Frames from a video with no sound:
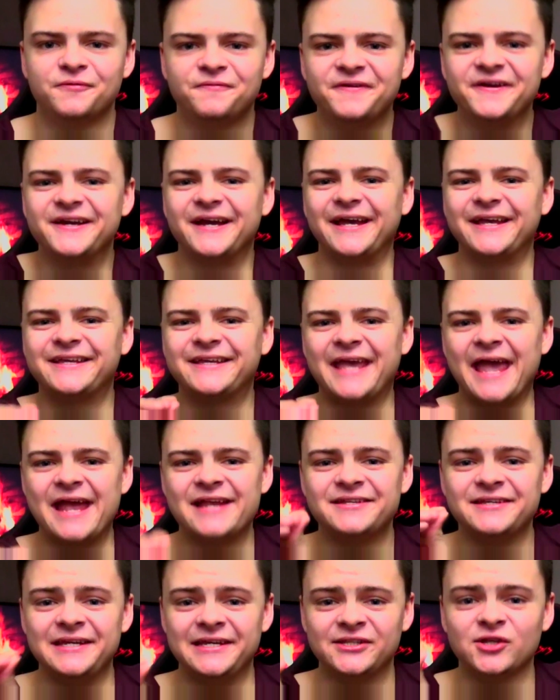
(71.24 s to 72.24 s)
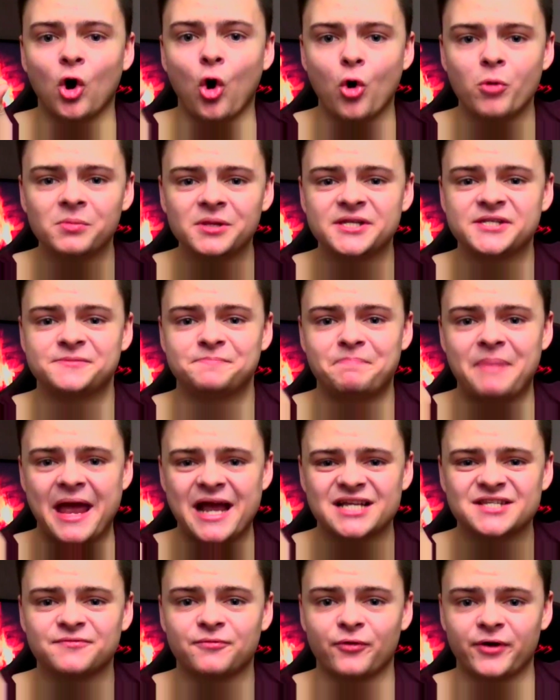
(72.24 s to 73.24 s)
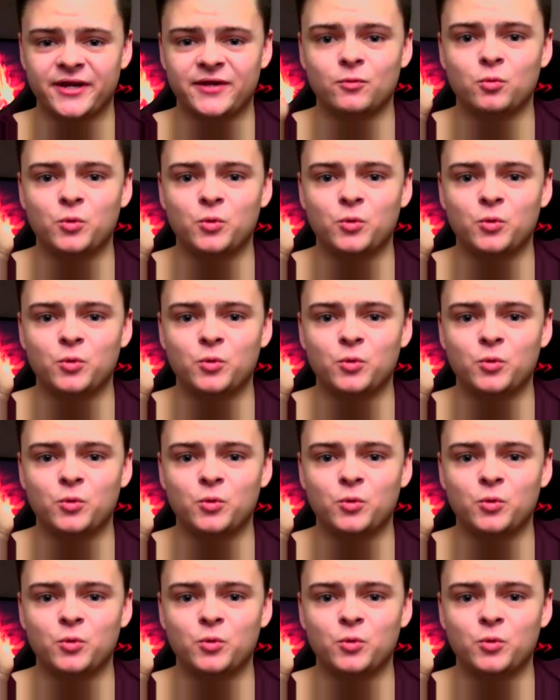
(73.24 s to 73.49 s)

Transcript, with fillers: You think I can't eat homeless packs for a